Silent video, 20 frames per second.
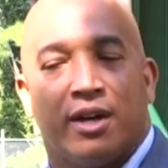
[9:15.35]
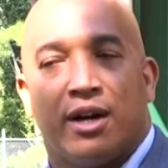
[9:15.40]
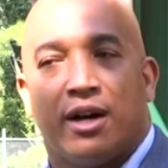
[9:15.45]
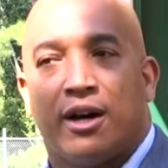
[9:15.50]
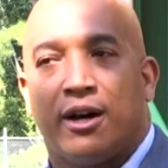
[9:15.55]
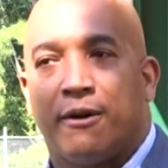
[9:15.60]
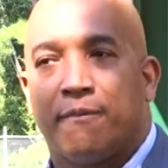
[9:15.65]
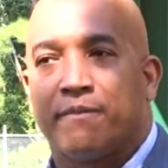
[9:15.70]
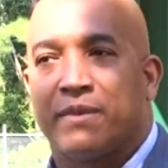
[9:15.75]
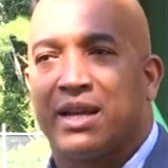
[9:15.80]

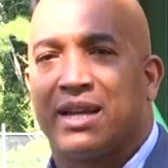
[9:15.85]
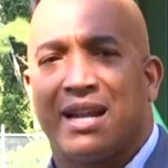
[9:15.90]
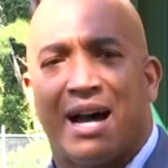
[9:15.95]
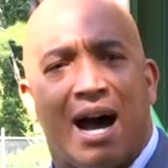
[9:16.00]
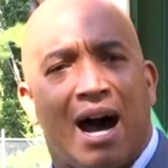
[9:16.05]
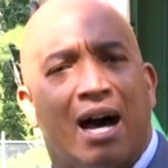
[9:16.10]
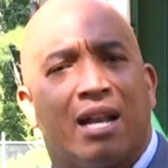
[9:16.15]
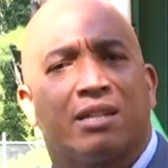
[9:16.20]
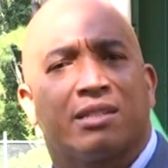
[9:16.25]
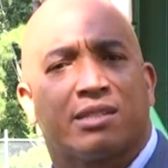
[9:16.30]
and
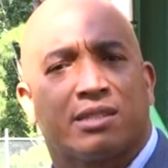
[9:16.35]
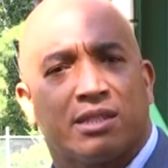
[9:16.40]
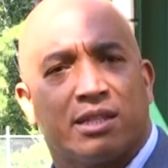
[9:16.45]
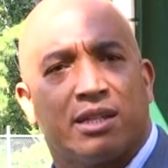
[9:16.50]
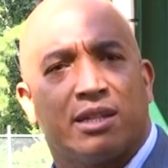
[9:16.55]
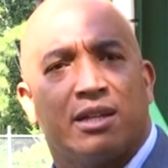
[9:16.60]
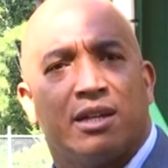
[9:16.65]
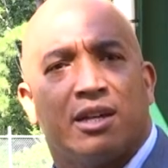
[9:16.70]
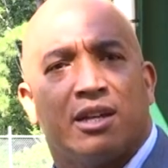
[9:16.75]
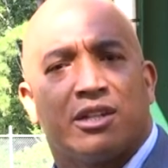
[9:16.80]

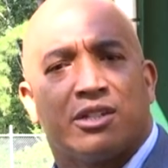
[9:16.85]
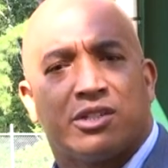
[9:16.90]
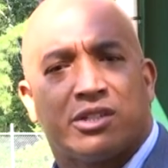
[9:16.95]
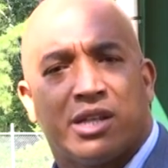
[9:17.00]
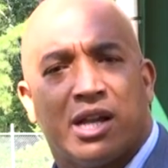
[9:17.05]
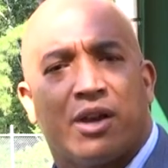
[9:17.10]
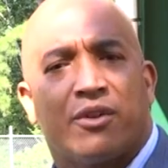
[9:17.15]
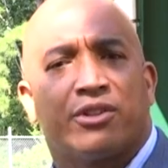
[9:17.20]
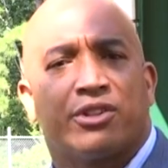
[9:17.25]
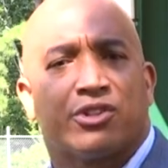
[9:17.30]
honestly
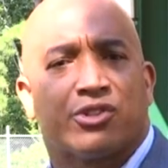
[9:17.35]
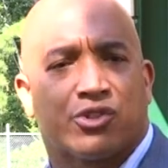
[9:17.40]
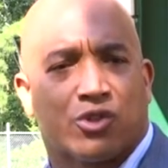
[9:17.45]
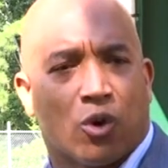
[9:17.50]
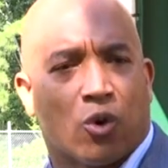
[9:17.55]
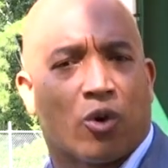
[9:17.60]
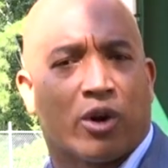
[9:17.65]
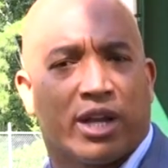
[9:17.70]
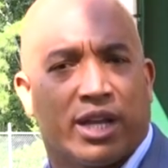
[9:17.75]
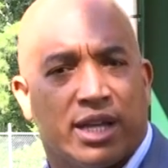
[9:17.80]
sharing the
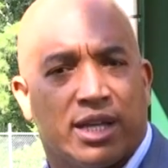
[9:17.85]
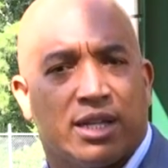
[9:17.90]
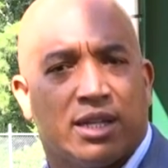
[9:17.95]
story,